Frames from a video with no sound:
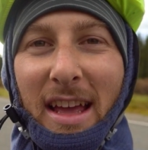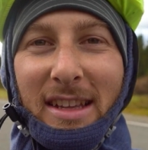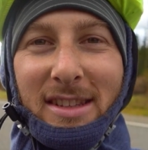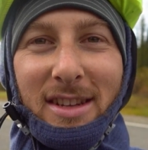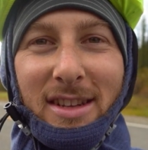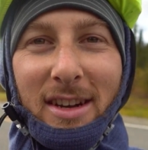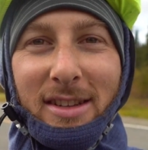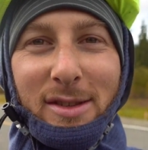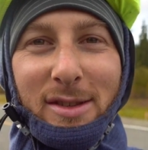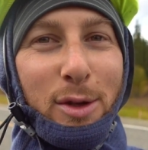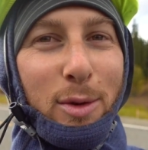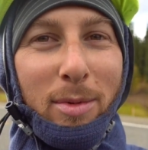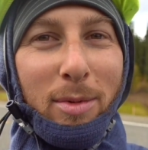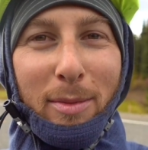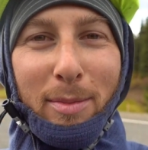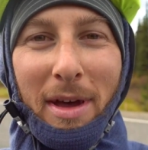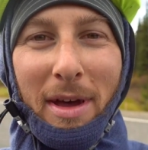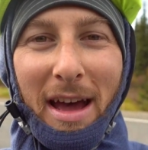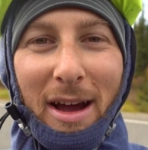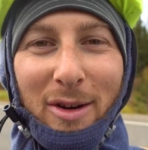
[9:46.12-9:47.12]
It's not a
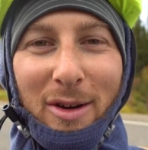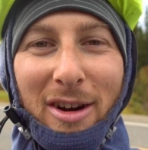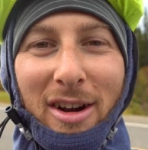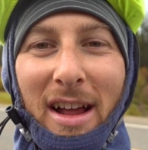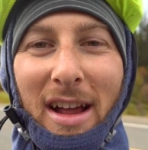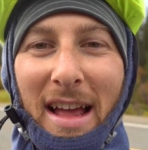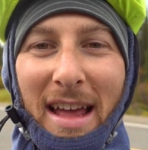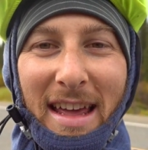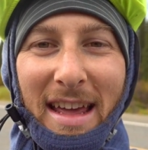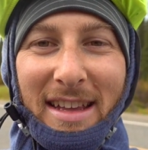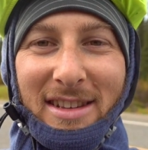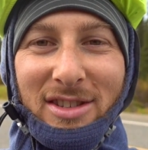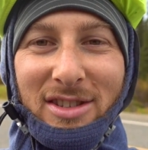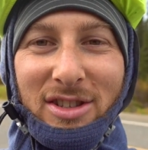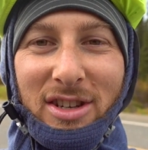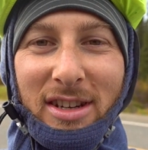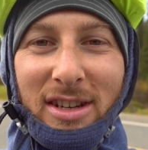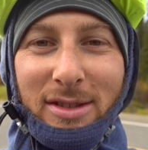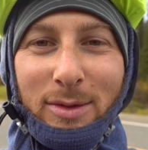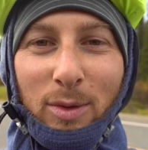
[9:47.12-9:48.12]
superpower, it's
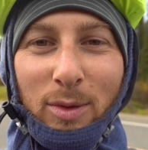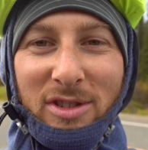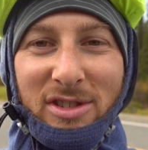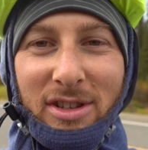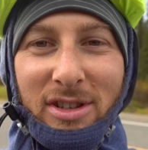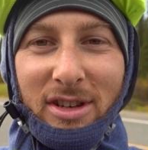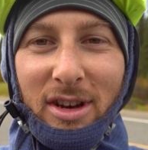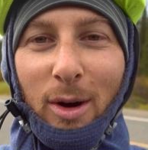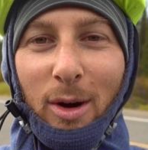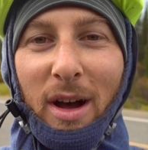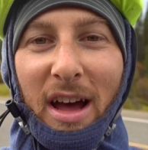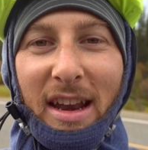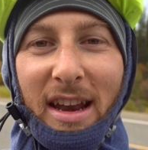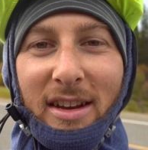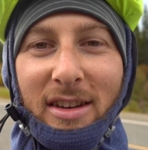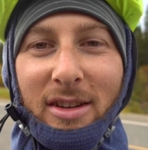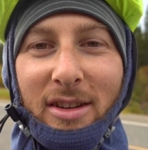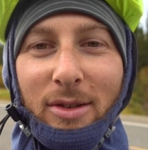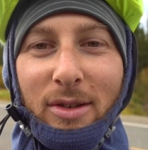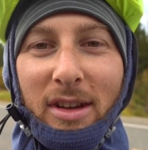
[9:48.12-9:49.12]
just once you know how
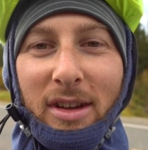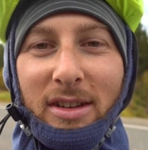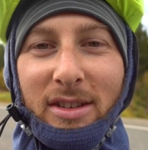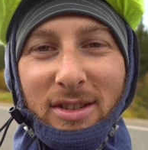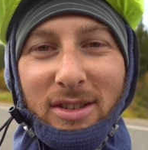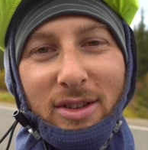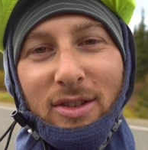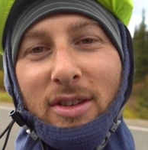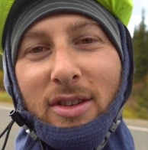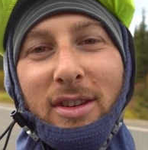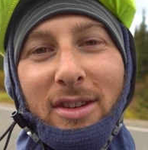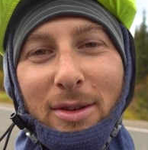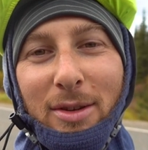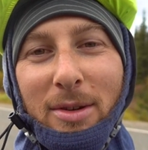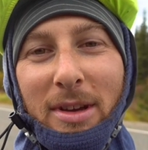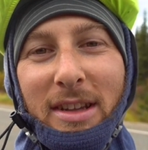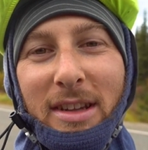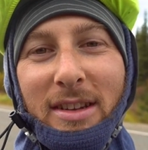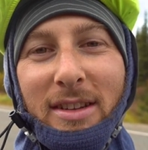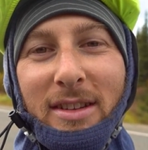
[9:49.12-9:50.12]
to do it, you can do
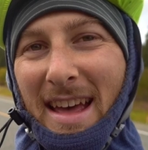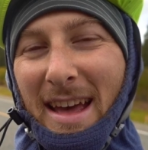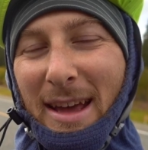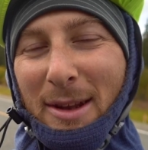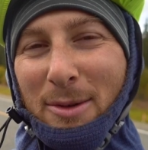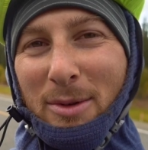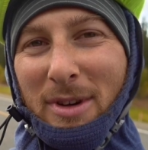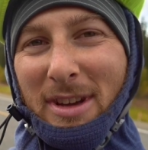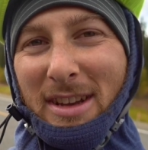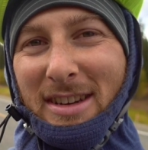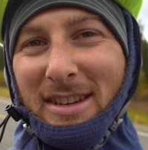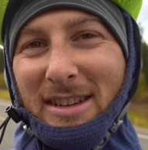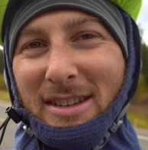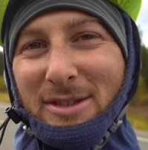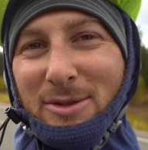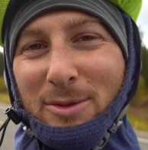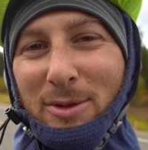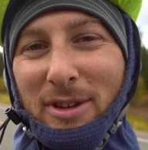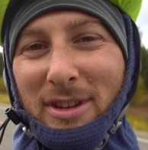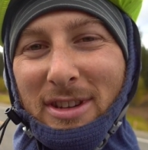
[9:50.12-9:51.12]
it. Headwind
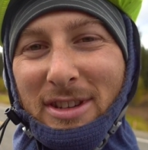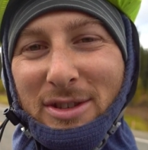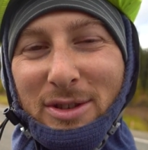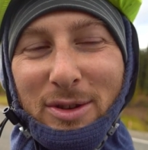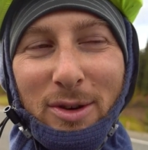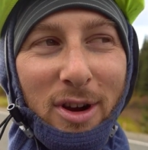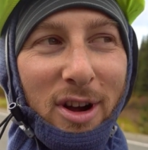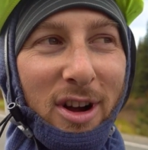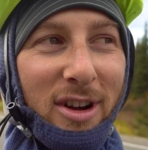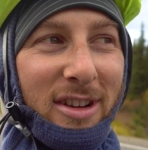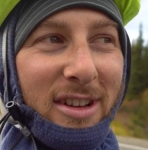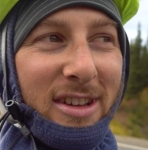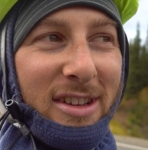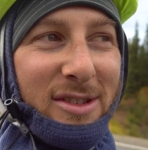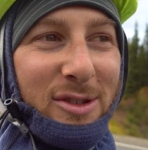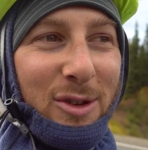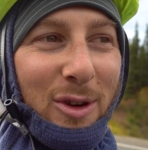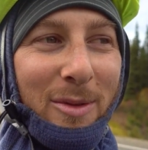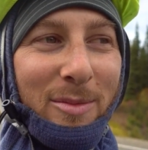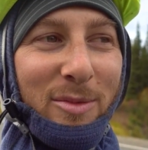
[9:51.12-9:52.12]
is really strong,
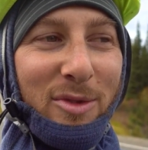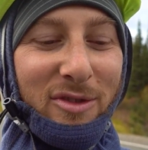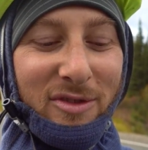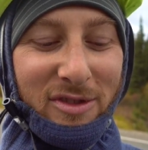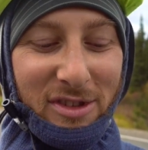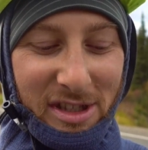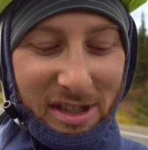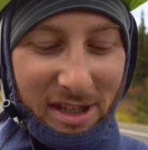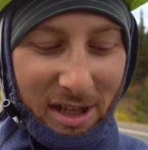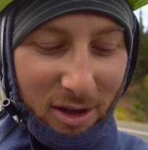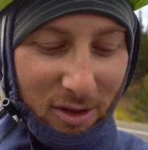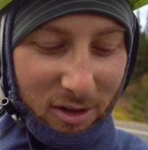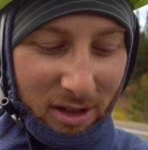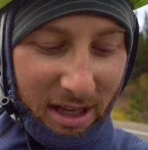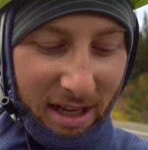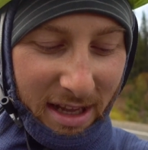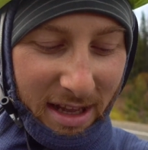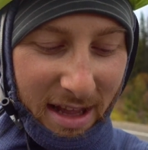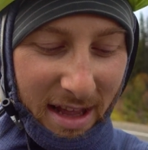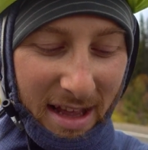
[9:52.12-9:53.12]
so I'm moving
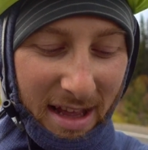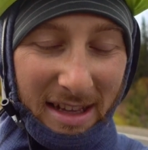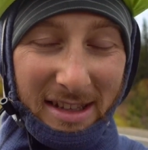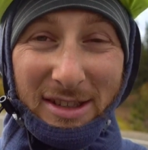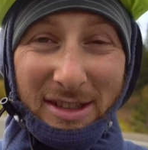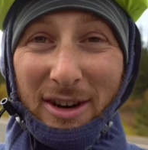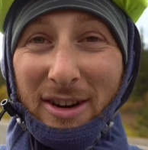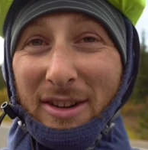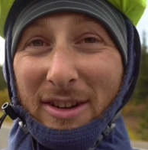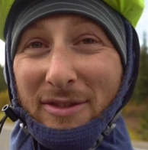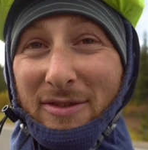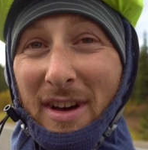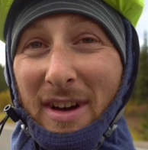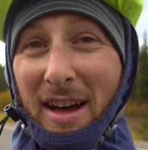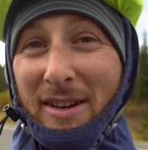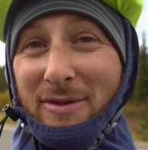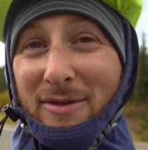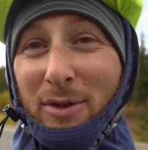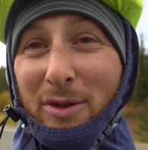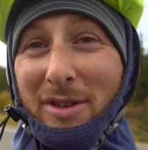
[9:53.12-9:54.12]
slowly. It's already
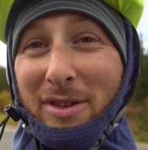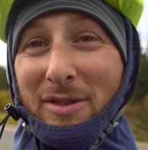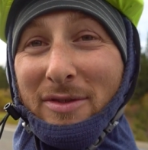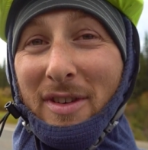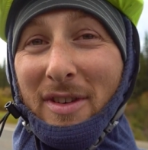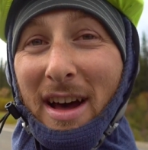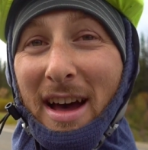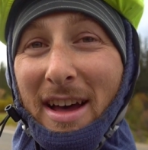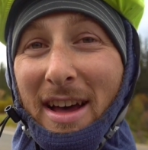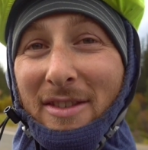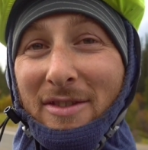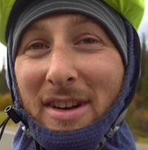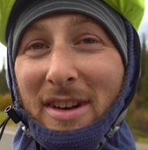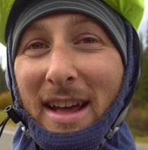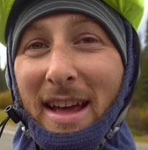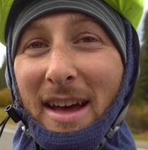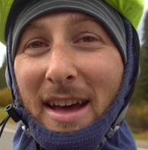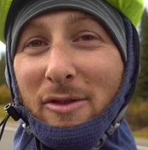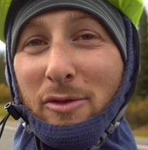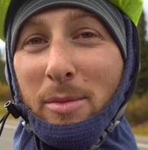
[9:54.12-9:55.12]
545 and
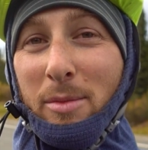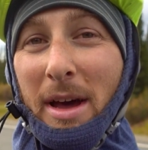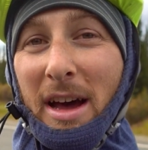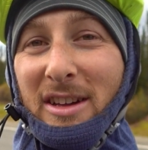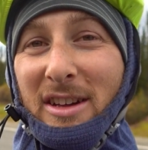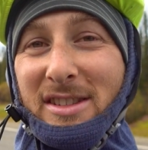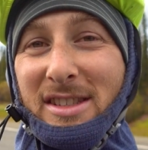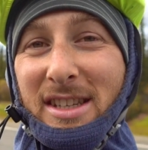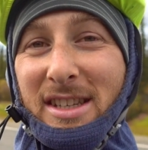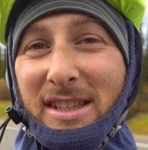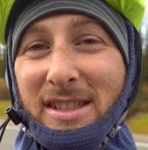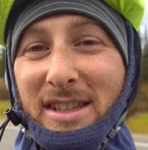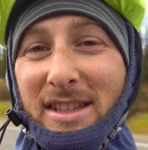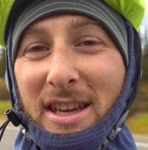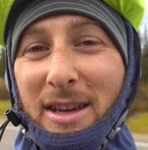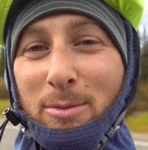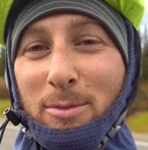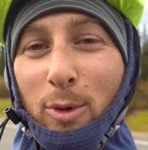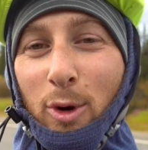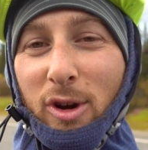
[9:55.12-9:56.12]
I have about
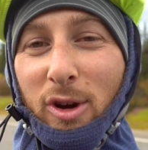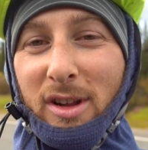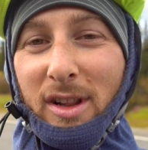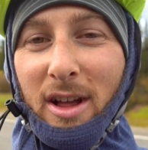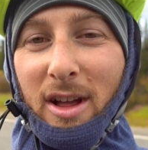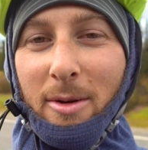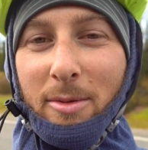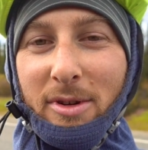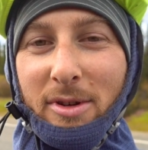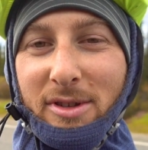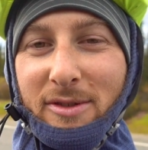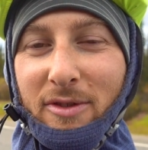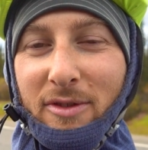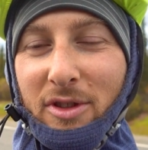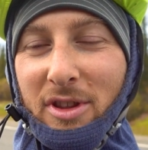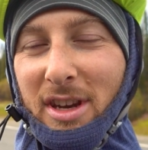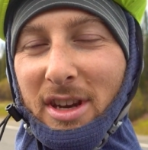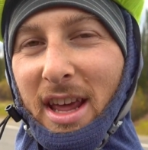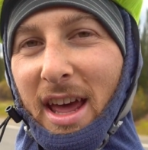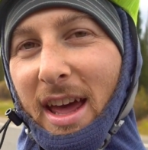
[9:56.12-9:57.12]
16 more kilometers for
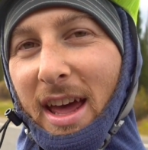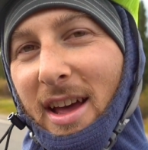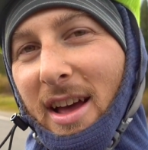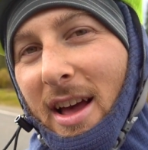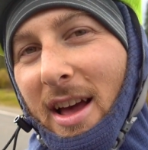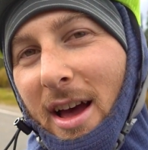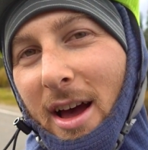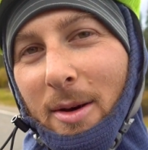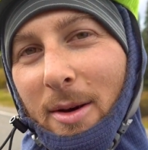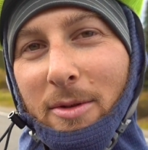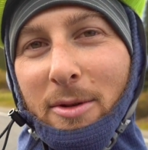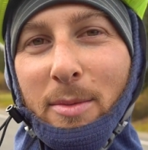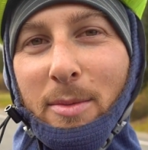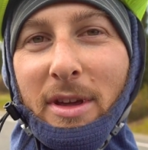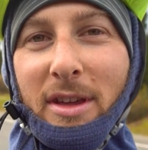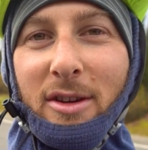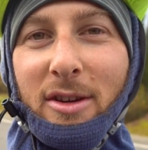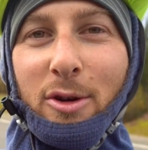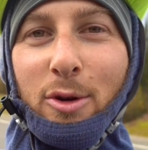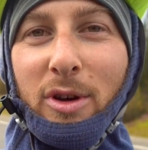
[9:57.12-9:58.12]
the day. I'm gonna
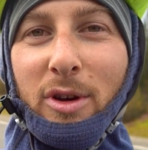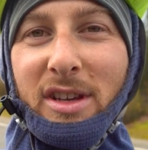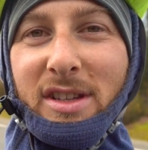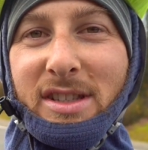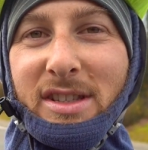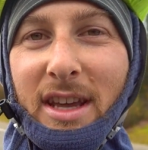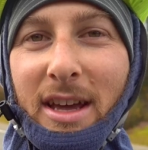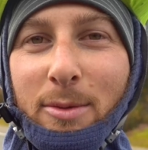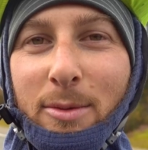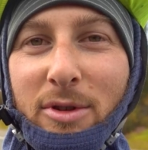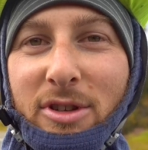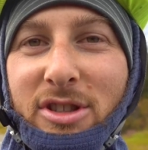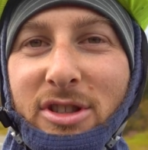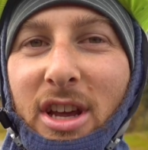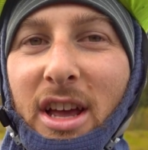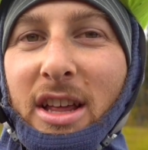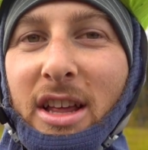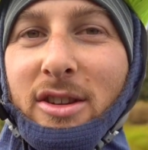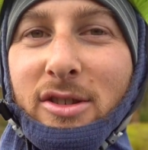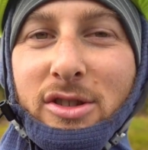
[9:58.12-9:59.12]
make a quick sandwich.
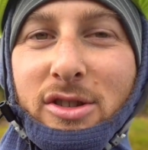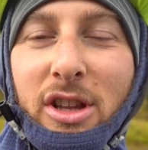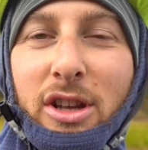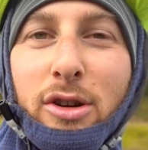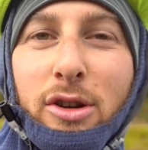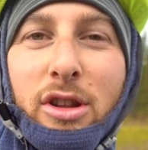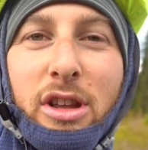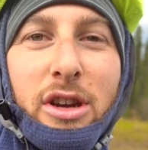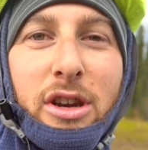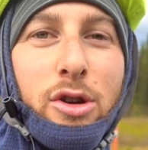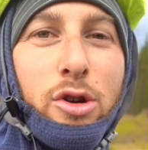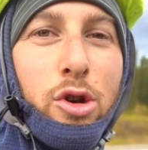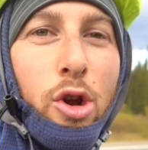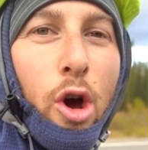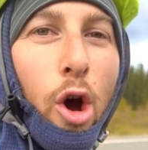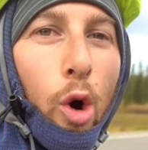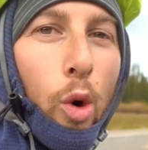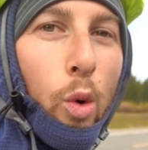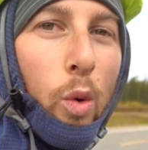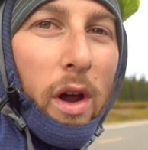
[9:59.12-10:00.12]
There's literally
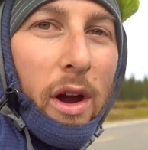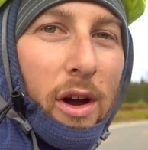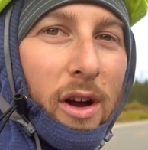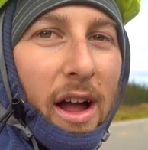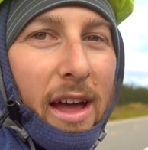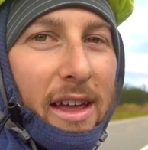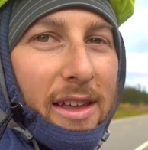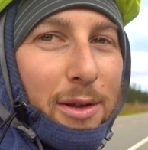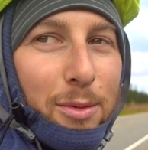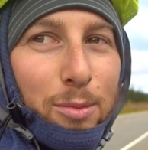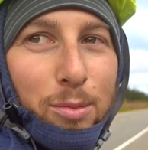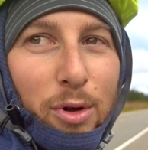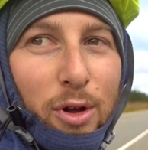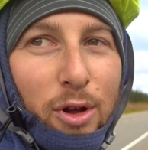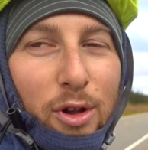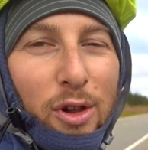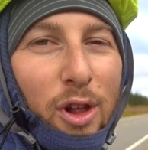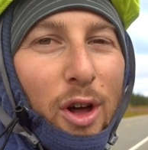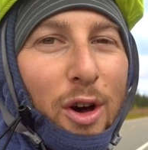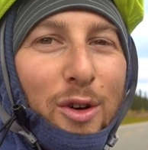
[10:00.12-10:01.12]
nowhere I can
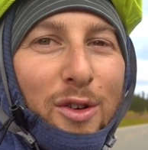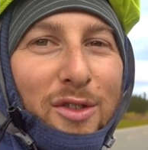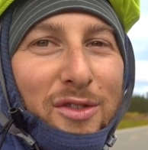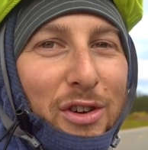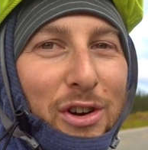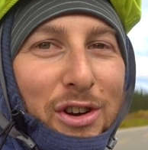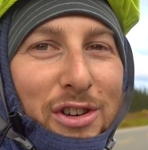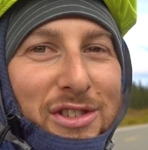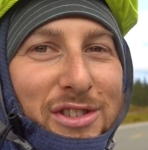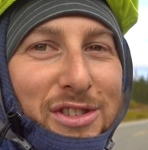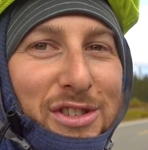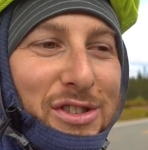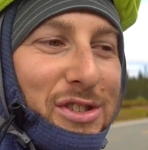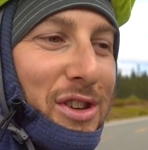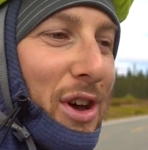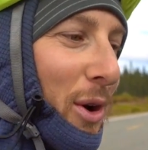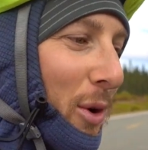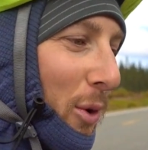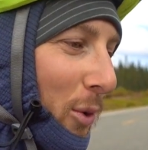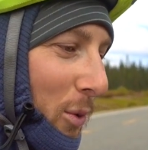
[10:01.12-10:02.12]
pull over. It's
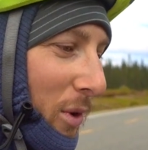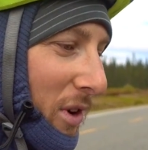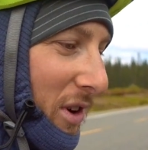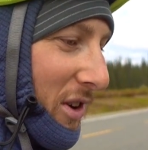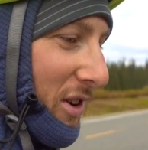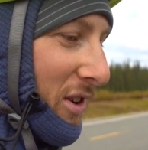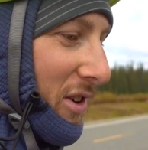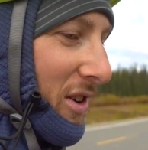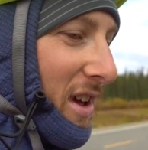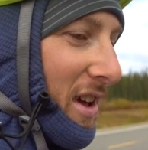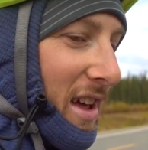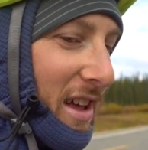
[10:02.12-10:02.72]
so weird.